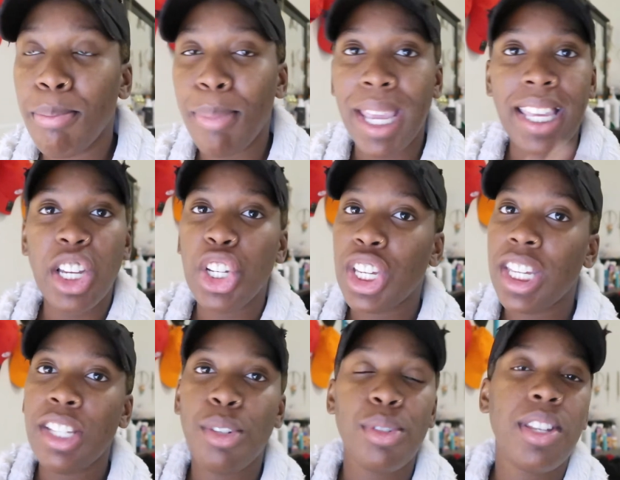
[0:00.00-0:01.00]
baking
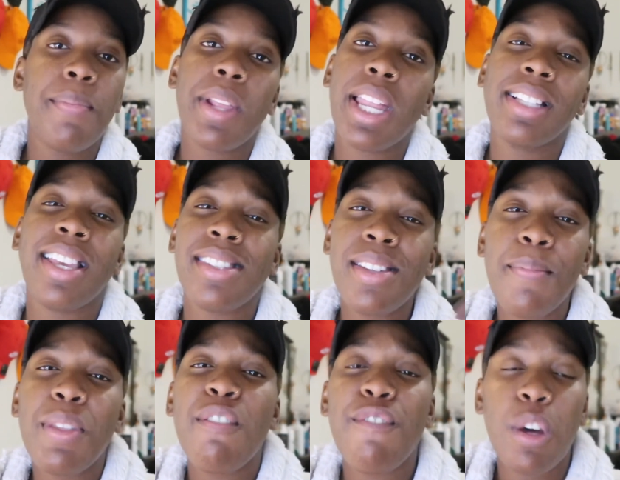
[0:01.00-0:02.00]
cookies or something like that,
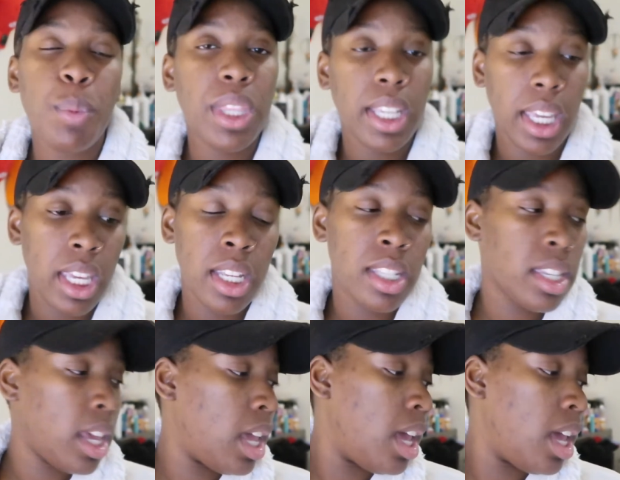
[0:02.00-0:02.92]
something fun with the kids.